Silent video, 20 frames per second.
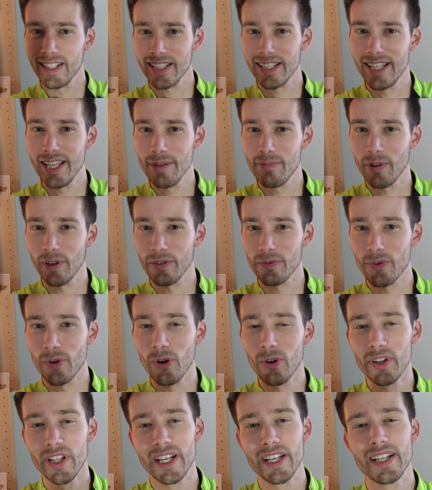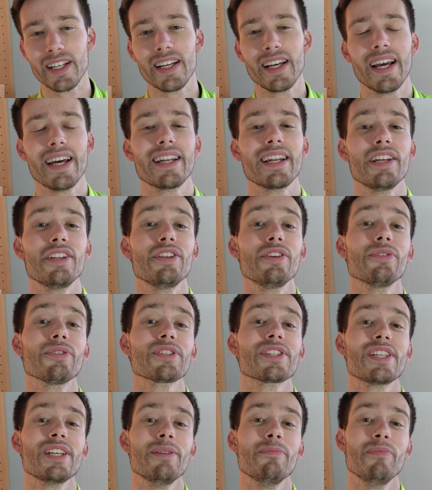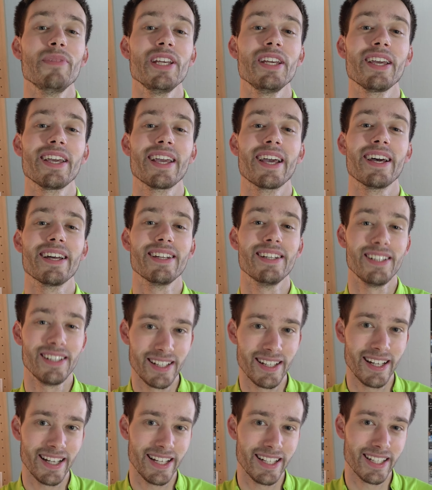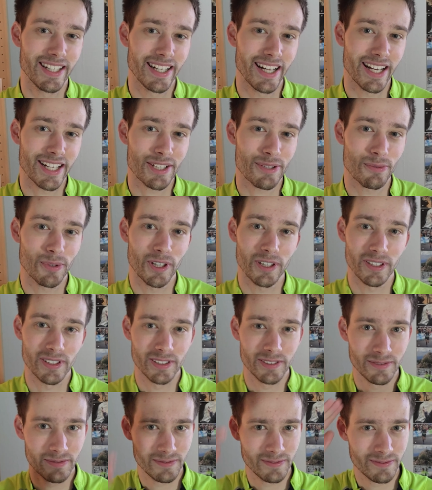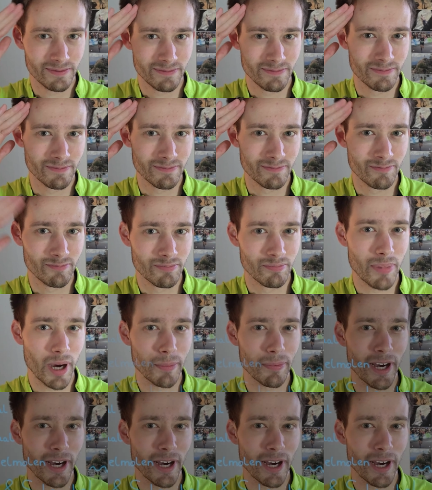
keep on rolling, and then you'll see me again in the next one. Bye